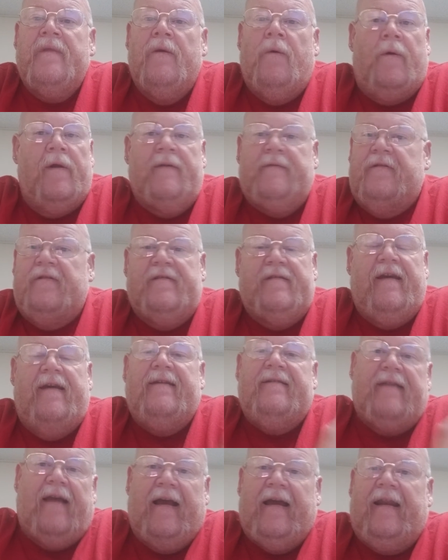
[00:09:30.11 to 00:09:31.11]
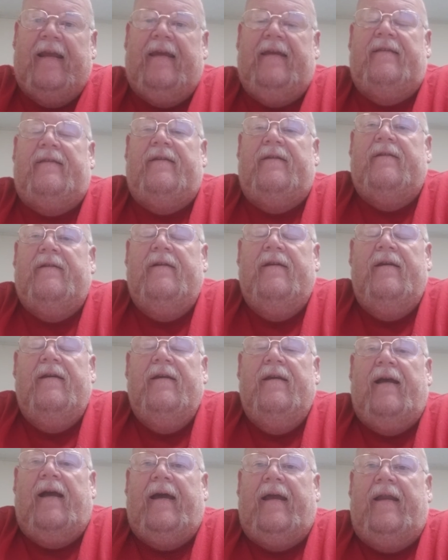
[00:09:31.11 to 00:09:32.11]
Whatever it takes, I got to get there.
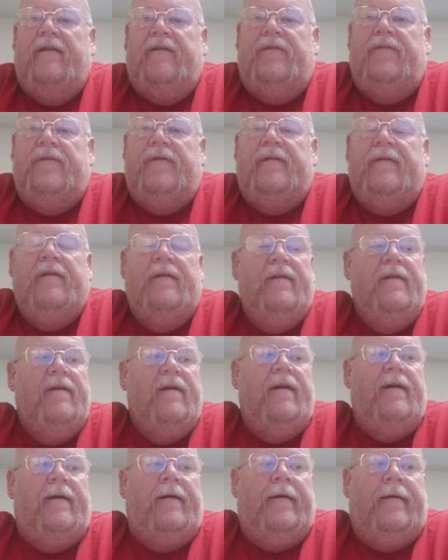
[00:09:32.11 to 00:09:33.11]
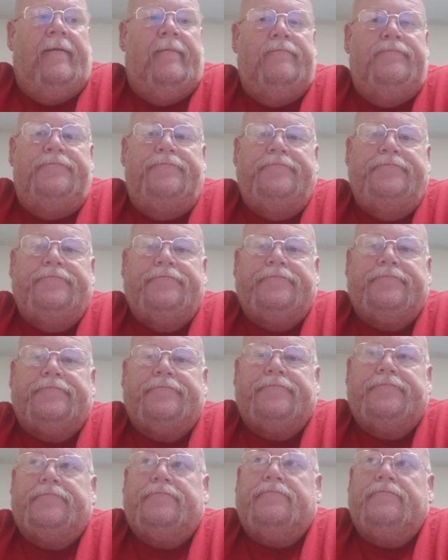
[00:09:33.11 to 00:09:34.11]
I got to do it.
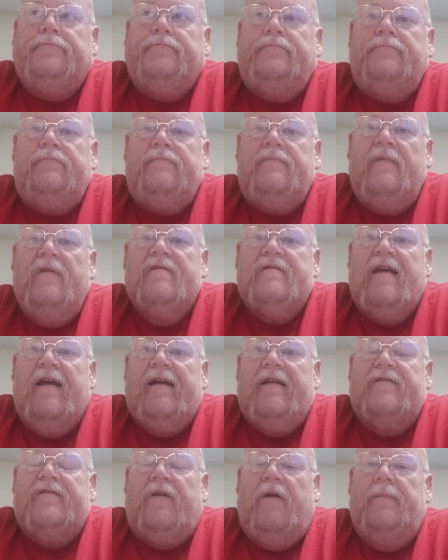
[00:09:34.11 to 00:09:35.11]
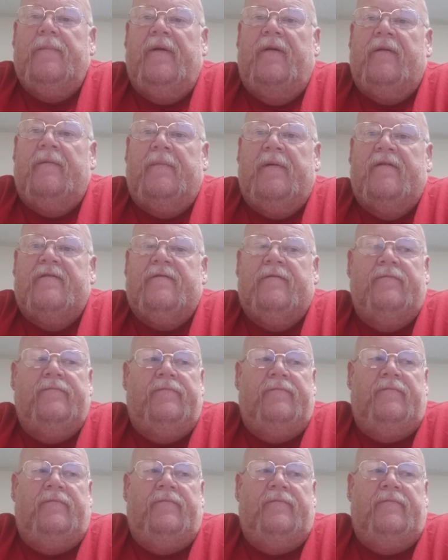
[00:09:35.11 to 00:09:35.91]
Because I got to start building muscle.